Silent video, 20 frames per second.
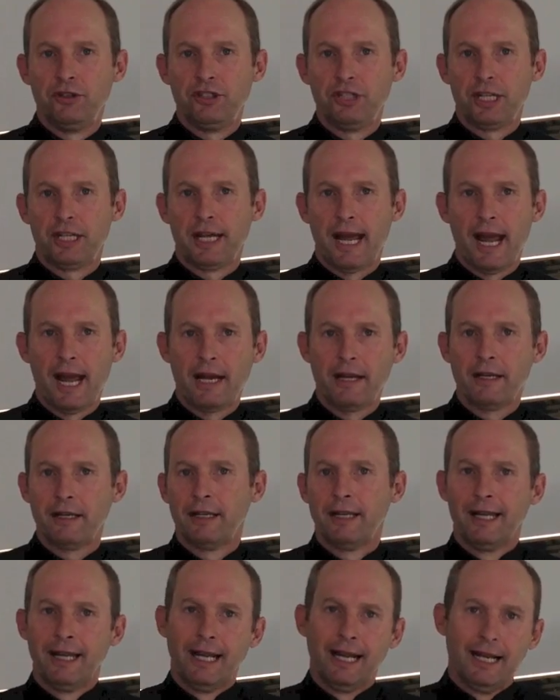you can,
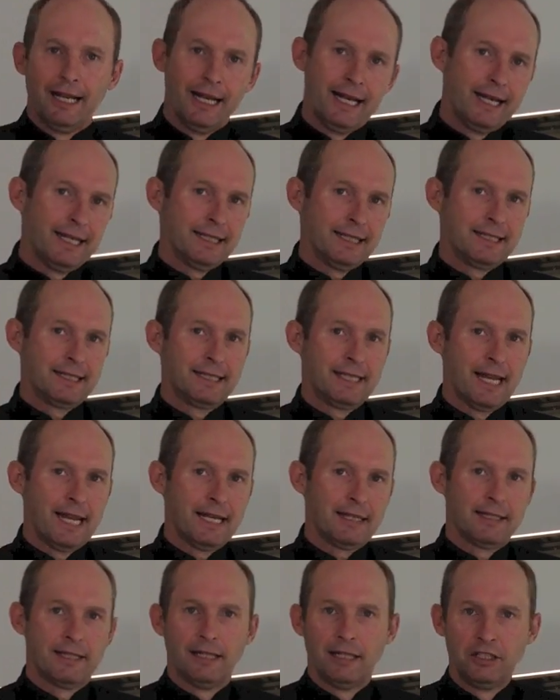let it
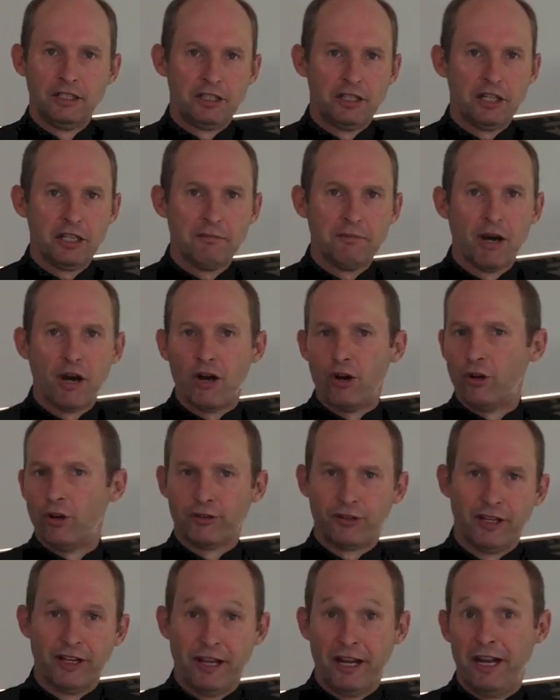set, demold,
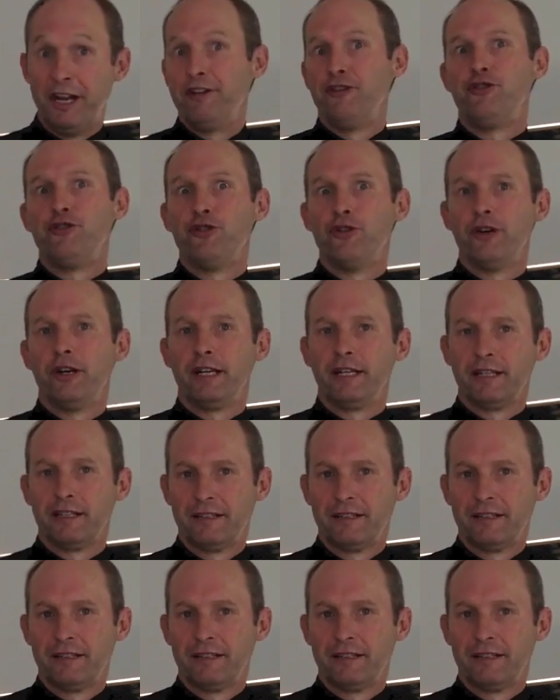enjoy.